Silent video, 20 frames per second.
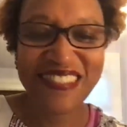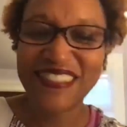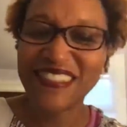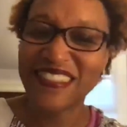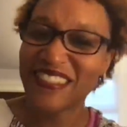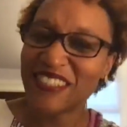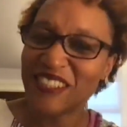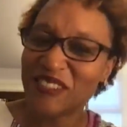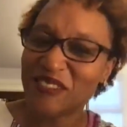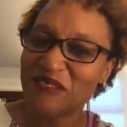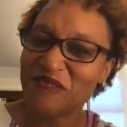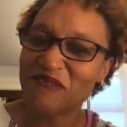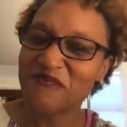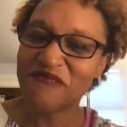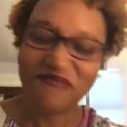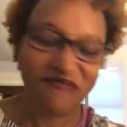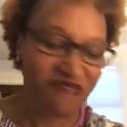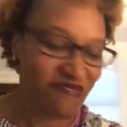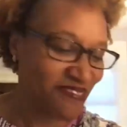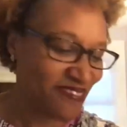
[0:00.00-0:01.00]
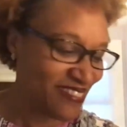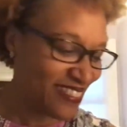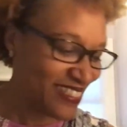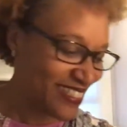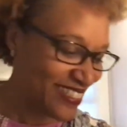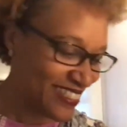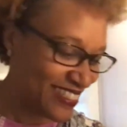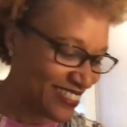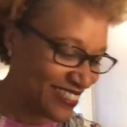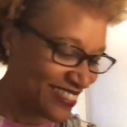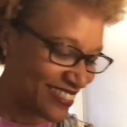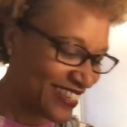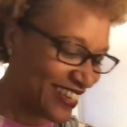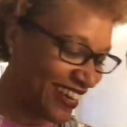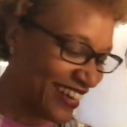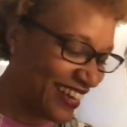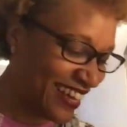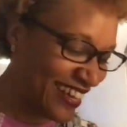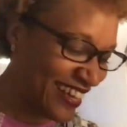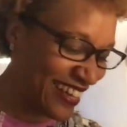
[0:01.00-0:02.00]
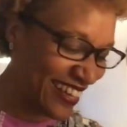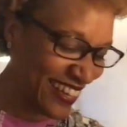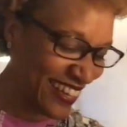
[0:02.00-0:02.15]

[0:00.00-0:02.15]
Oh, she already did the photo shoot.